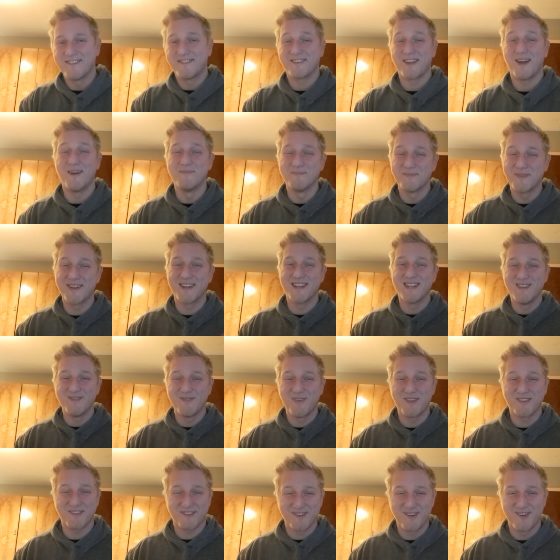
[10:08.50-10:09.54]
some believe
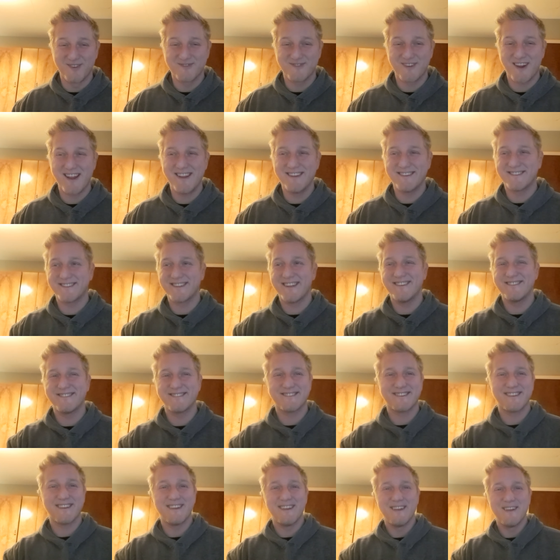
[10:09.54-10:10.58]
it's not racist.
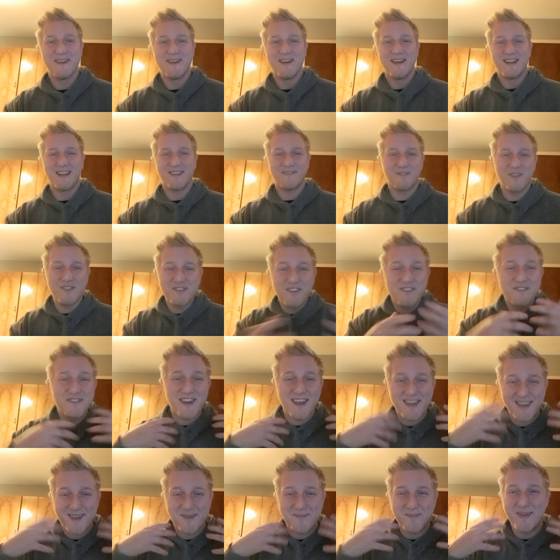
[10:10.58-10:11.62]
Like, this is
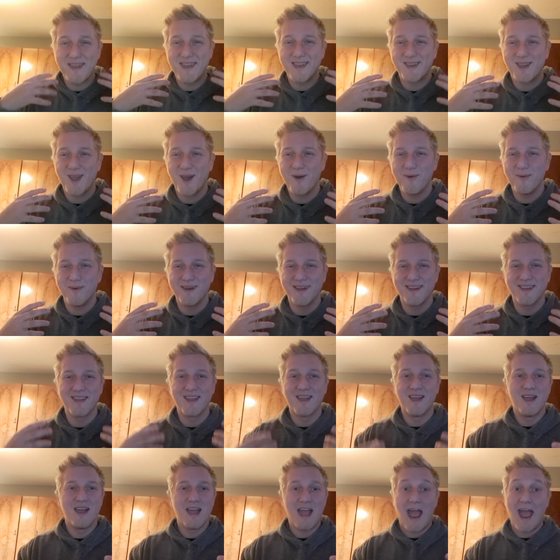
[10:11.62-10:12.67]
like me going,
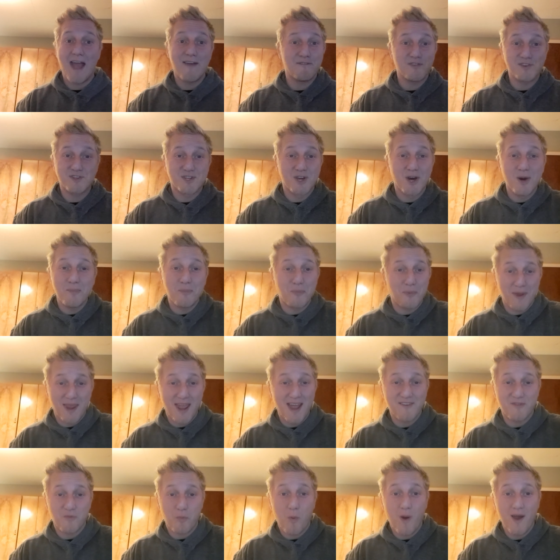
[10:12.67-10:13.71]
at the top we
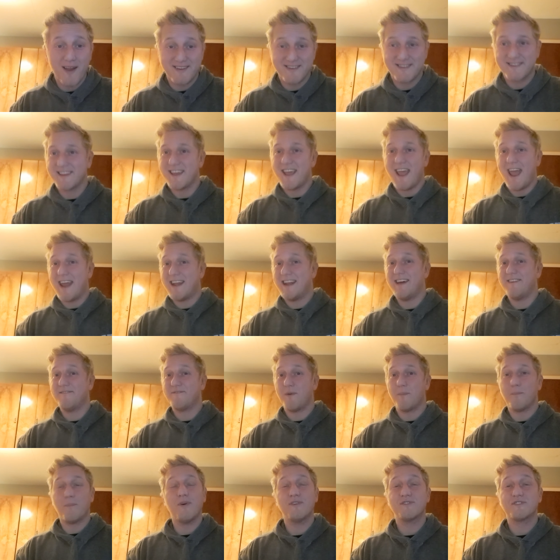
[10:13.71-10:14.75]
have white, and at
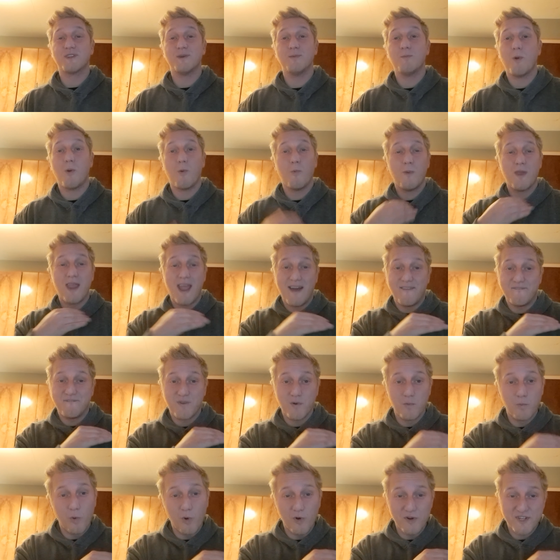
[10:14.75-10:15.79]
the bottom we have the
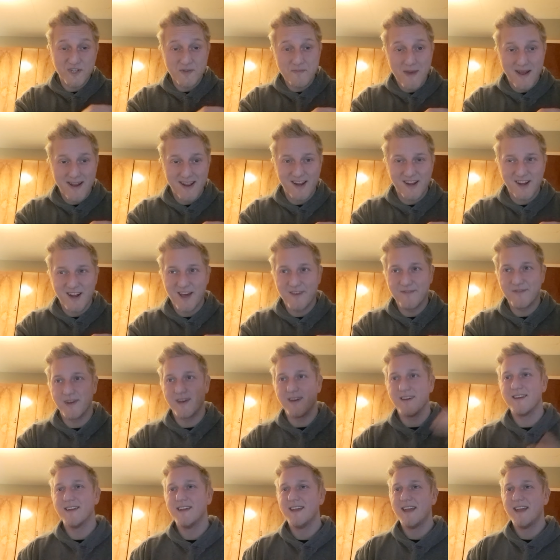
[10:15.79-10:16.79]
watermelon lover.